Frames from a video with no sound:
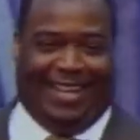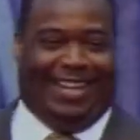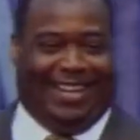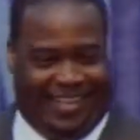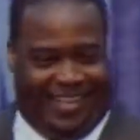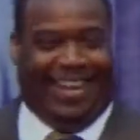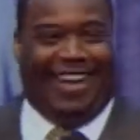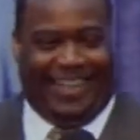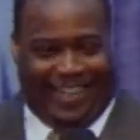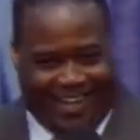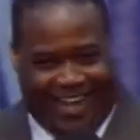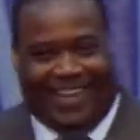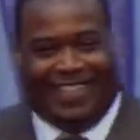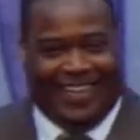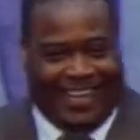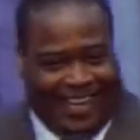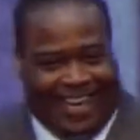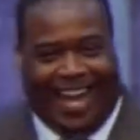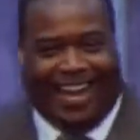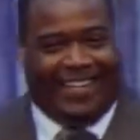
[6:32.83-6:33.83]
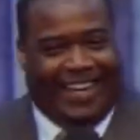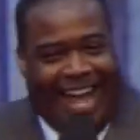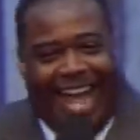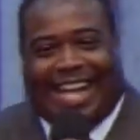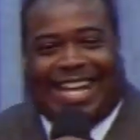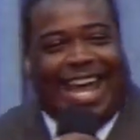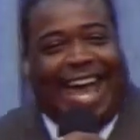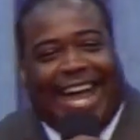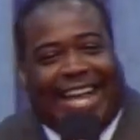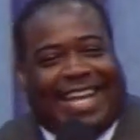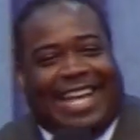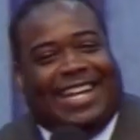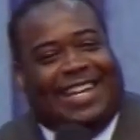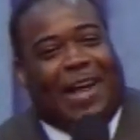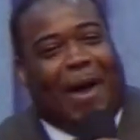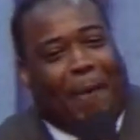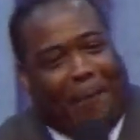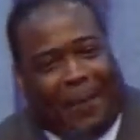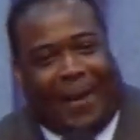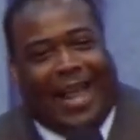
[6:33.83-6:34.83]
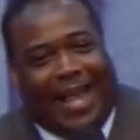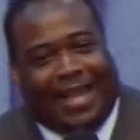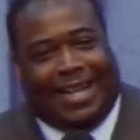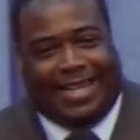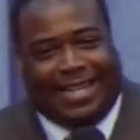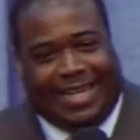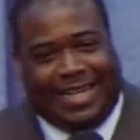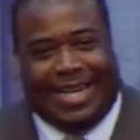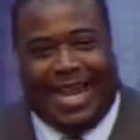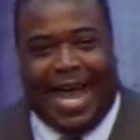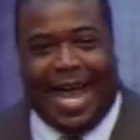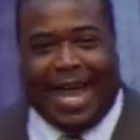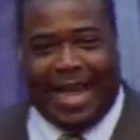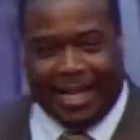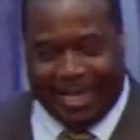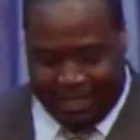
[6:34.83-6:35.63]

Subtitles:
You know what I mean? I can't get no plainer than that.